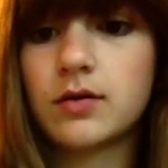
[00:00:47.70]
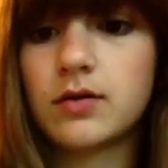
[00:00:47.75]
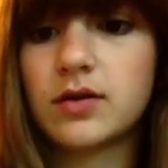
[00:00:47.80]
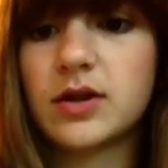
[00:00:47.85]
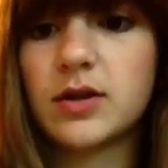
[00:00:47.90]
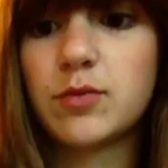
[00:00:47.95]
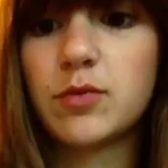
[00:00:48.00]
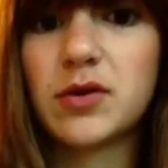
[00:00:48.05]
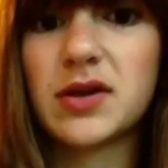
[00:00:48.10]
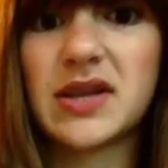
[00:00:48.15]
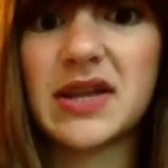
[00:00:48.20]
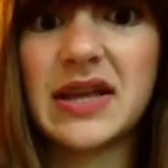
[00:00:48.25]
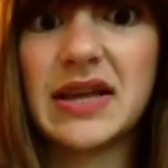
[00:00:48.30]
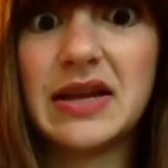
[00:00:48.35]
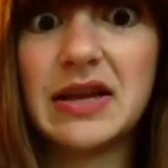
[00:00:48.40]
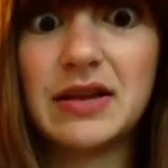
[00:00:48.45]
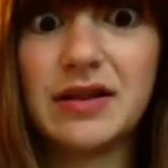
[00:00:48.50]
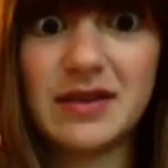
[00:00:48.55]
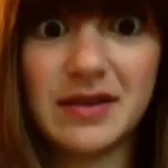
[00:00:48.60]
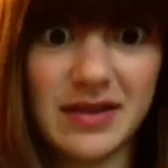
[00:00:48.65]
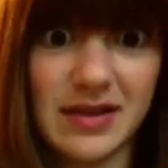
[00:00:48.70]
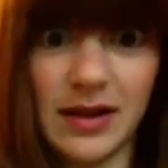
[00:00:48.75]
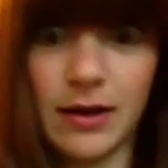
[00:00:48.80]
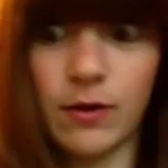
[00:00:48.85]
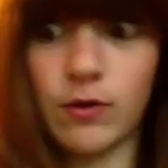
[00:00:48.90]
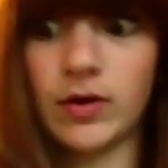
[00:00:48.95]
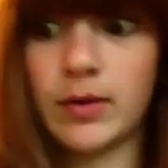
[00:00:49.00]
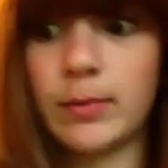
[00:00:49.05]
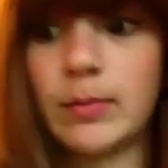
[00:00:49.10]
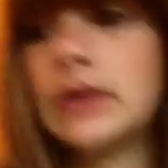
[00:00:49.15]
Super Skinny
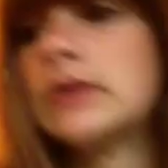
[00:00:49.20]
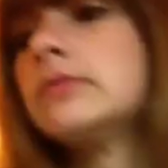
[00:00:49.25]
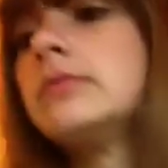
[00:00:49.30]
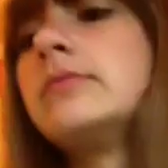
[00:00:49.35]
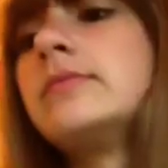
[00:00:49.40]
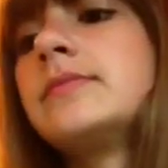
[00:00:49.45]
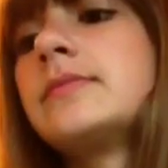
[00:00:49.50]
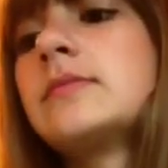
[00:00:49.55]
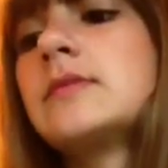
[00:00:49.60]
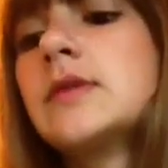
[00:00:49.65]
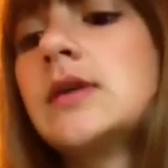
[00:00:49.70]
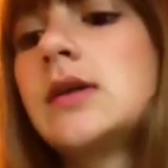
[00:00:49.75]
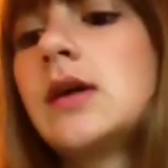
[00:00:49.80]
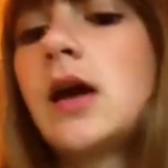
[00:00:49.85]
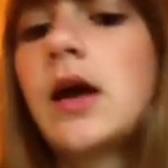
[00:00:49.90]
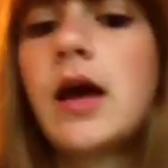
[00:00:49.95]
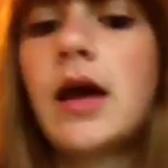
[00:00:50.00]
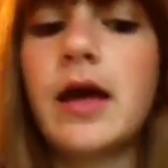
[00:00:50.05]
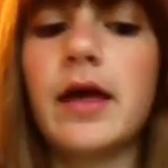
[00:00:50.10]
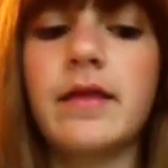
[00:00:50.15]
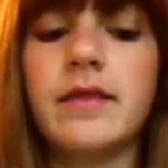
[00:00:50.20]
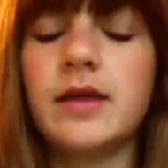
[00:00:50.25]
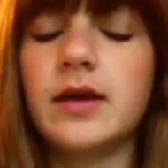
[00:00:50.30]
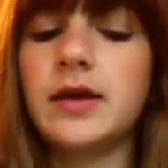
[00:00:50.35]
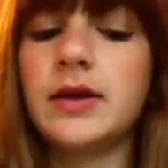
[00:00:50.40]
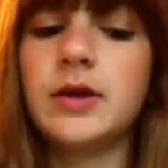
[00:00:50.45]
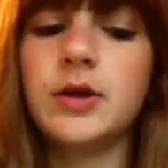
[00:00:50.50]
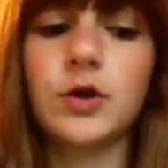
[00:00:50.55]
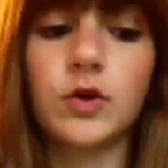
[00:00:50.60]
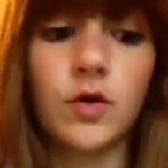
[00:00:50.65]
Serum. And
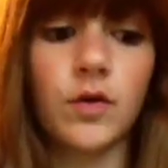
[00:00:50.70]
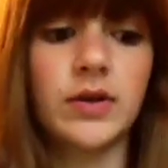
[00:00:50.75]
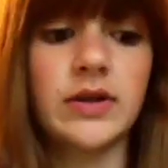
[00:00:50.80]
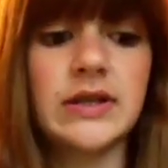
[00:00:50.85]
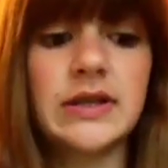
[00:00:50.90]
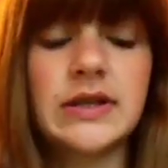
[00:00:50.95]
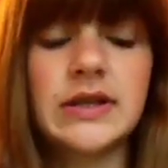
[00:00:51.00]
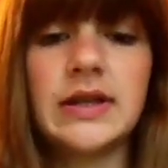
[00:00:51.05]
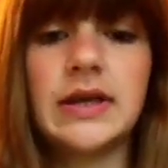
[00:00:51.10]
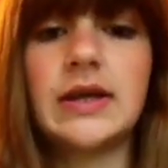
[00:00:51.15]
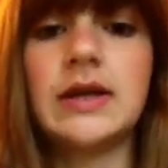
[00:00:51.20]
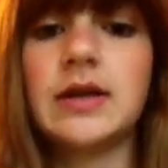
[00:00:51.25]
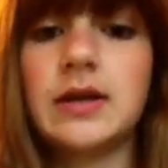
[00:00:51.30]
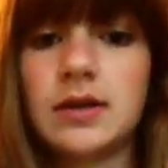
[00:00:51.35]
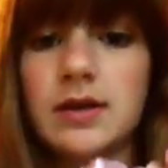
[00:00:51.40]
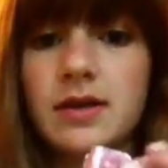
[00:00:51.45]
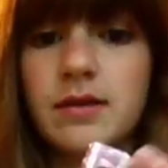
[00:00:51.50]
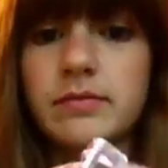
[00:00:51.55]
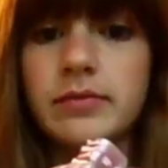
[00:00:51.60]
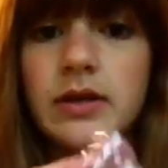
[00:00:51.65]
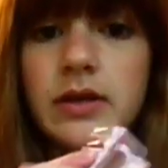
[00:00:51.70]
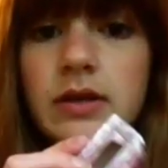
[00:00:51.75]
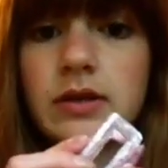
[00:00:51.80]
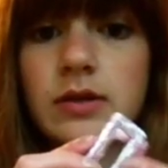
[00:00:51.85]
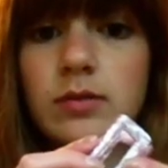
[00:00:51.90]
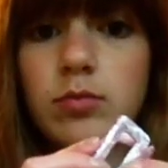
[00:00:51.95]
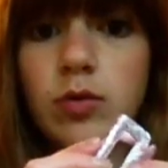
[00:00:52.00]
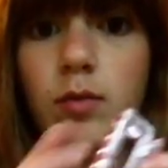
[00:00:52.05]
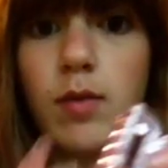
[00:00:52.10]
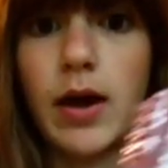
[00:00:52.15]
then you're going to need something
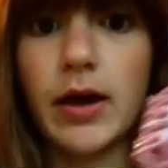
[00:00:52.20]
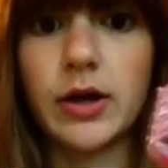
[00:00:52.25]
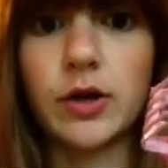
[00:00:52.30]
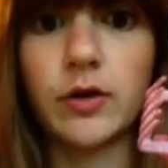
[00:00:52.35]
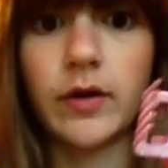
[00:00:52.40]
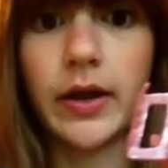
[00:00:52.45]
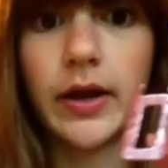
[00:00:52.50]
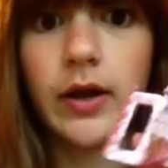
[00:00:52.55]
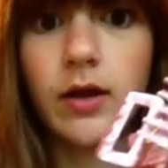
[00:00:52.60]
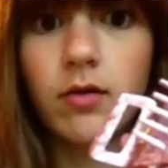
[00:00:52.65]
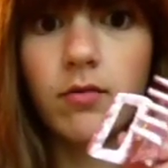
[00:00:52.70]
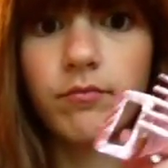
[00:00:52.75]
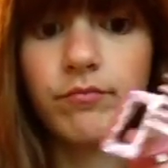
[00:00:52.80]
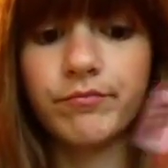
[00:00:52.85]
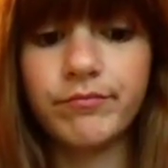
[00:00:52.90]
to pull back your hair.